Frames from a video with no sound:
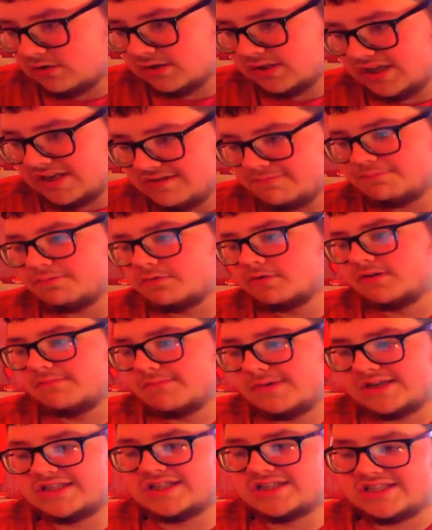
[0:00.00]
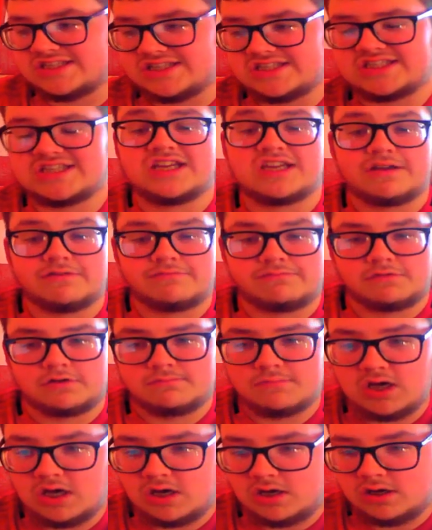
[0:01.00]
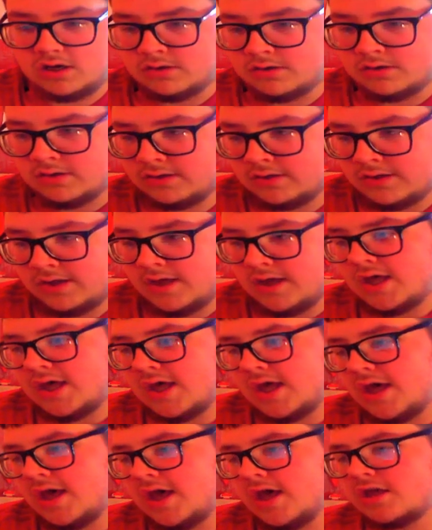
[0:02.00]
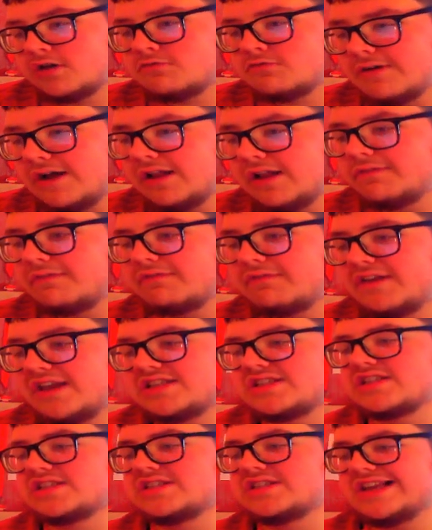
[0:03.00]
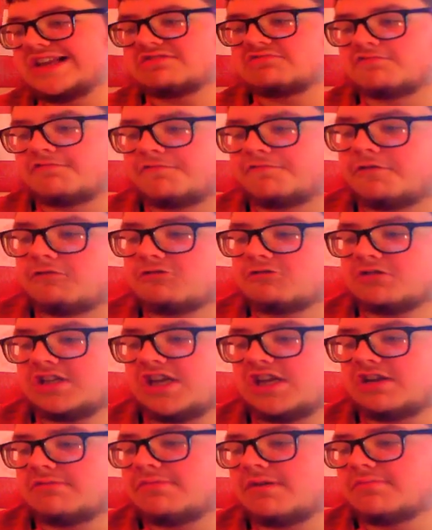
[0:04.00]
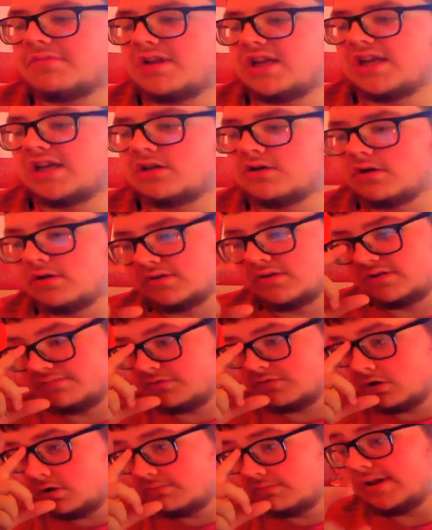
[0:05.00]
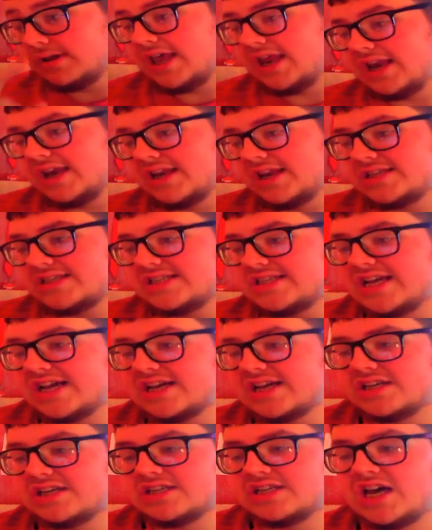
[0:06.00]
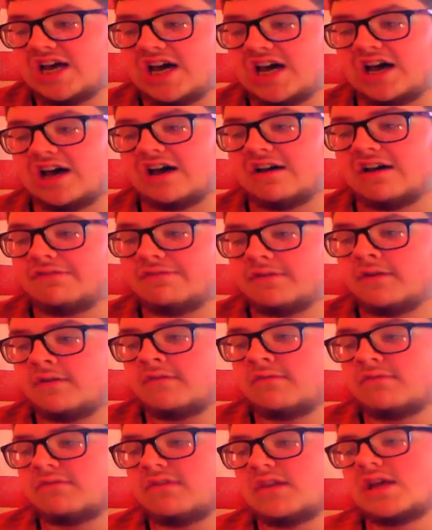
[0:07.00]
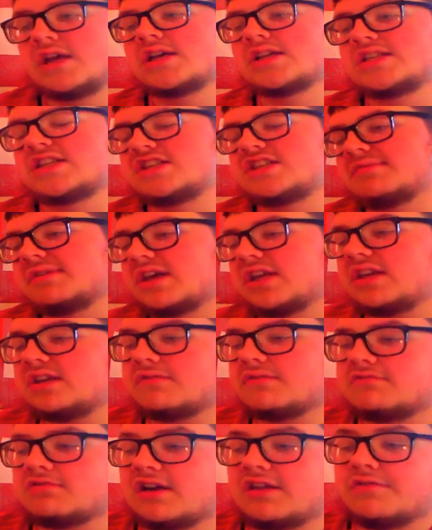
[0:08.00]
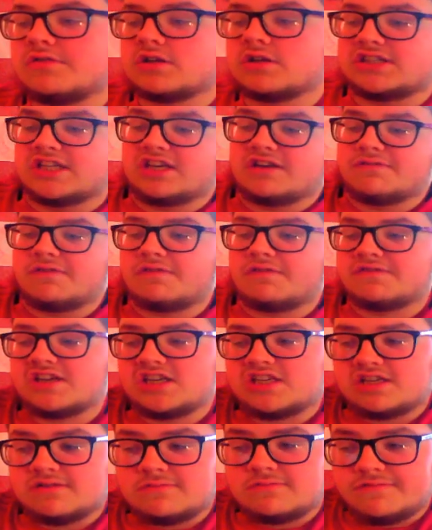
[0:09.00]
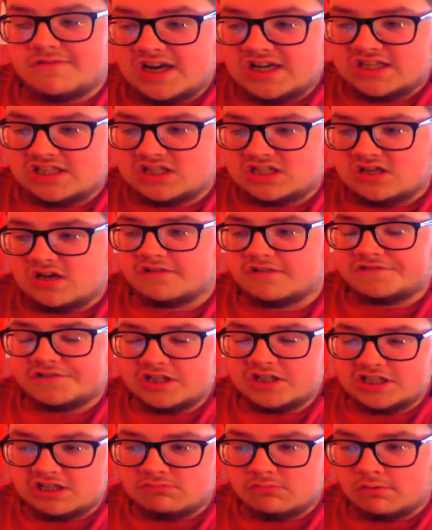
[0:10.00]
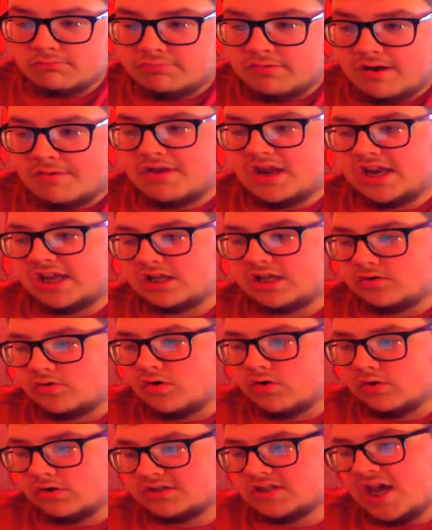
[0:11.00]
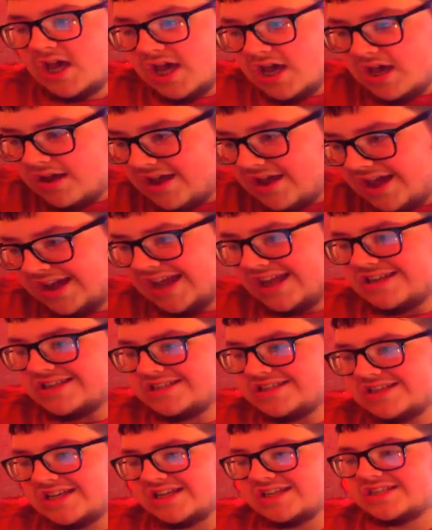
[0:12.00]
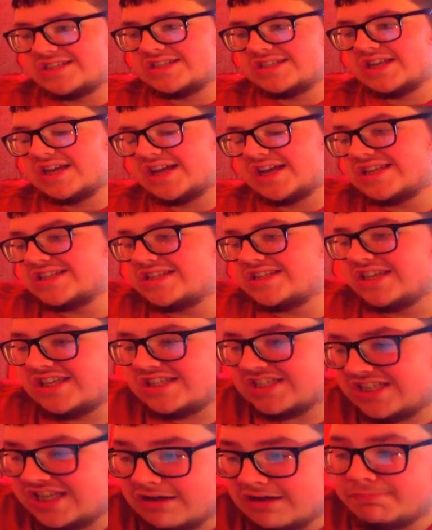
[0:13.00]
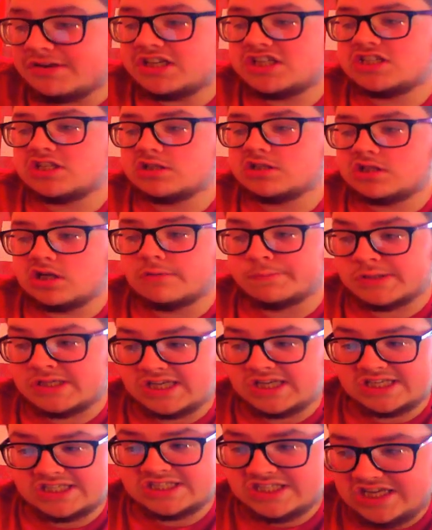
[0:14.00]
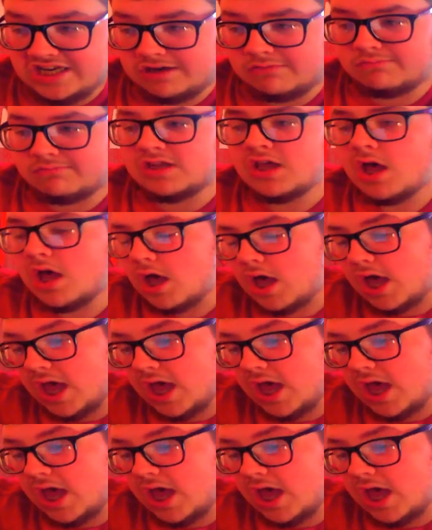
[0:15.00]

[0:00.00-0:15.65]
Only Liverpool and Manchester City have won more. 12 of Leicester's last 14 Premier League goals have come in the second half. Since the beginning of 2014-15, Jimmy Vardy scored 31 Premier League goals against the established top 6 teams,